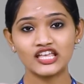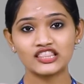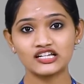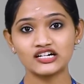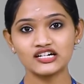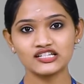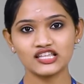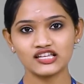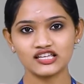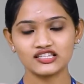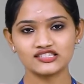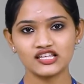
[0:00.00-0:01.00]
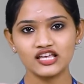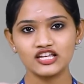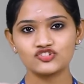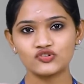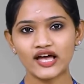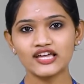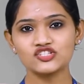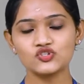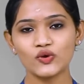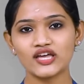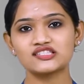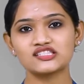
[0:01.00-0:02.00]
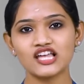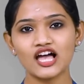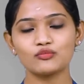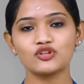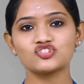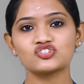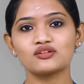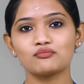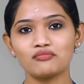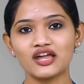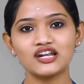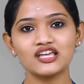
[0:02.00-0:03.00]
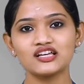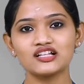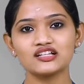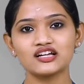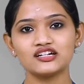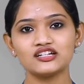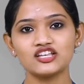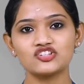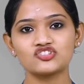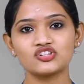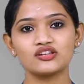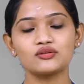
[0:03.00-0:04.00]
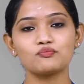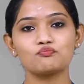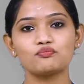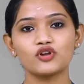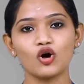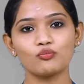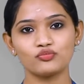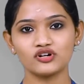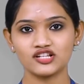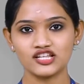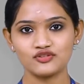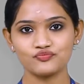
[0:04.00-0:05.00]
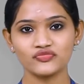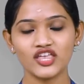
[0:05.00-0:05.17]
Third thing is, try to establish the medical condition properly.